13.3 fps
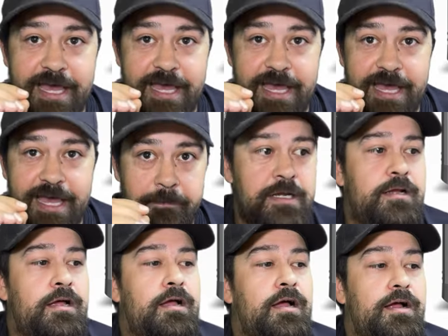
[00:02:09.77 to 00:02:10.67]
M.
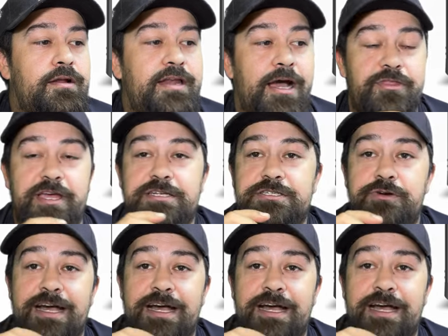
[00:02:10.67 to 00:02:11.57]
Now they do
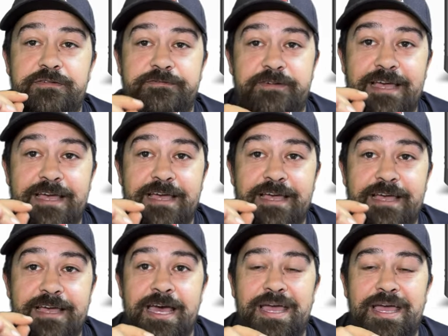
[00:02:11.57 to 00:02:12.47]
have the five
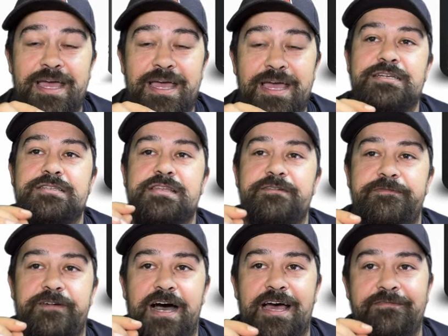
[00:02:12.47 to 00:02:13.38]
M and the
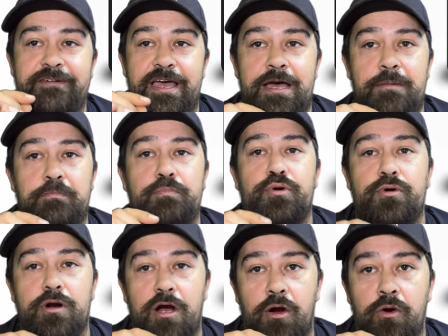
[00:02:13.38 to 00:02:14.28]
five M
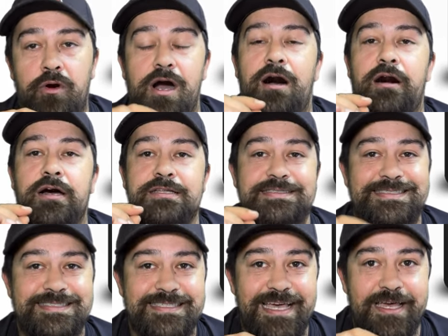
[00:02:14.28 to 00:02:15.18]
Pro on
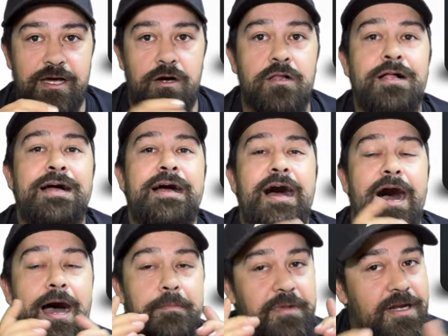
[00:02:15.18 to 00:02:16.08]
sale.
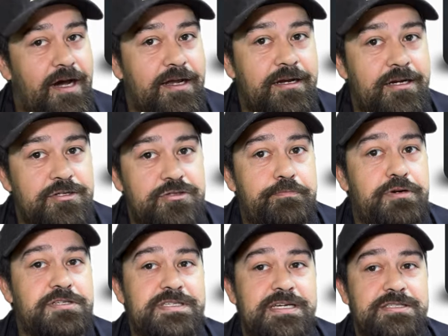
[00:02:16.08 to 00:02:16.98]
I'm not one hundred
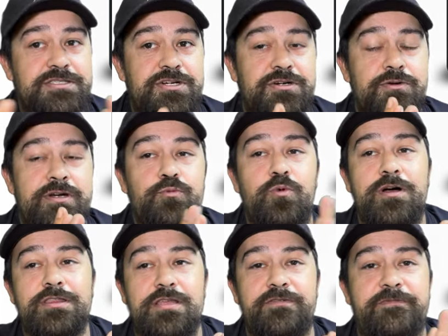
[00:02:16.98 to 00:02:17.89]
percent certain
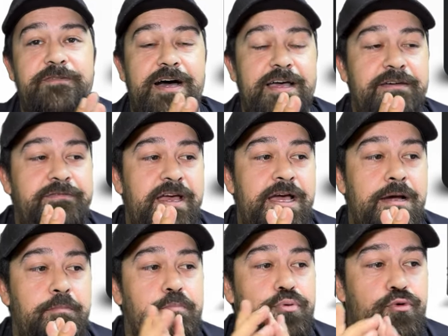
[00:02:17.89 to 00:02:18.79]
what the five
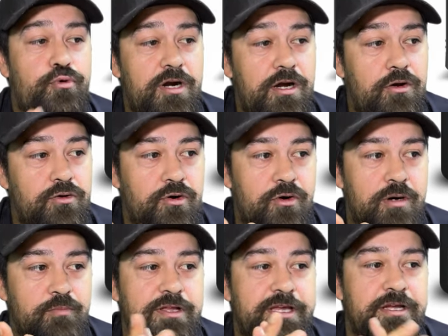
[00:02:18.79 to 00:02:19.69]
M Pro
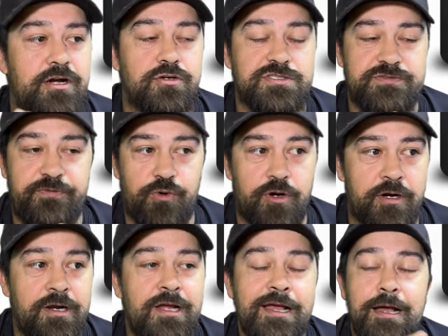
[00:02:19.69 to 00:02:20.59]
normally goes
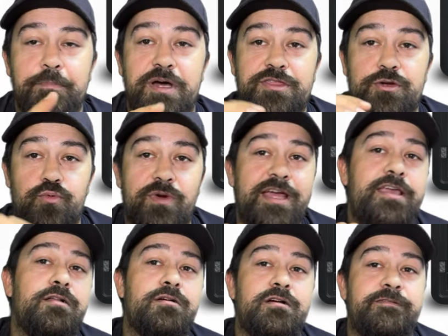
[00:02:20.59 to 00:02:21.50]
for, but the
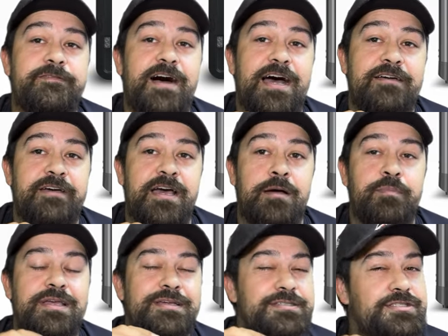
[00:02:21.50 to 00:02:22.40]
regular five M
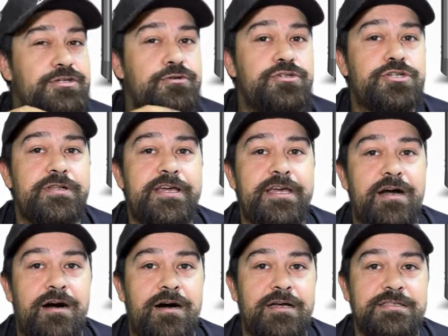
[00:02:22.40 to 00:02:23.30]
is usually
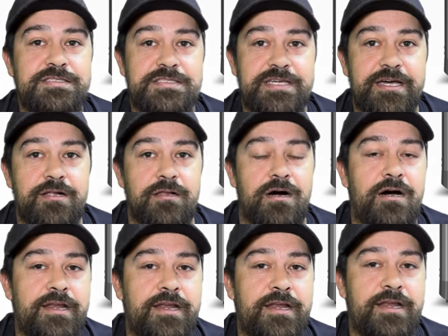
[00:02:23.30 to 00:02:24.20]
on sale
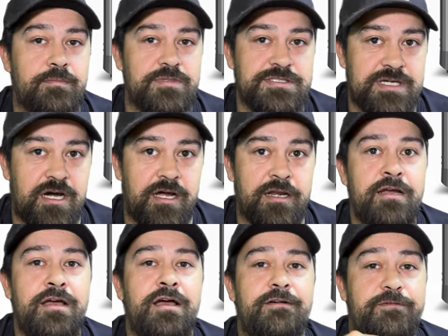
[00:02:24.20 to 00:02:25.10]
on Amazon
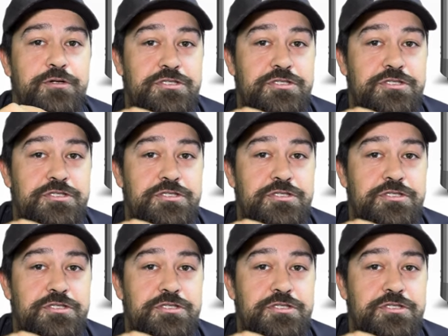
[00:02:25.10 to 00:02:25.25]
for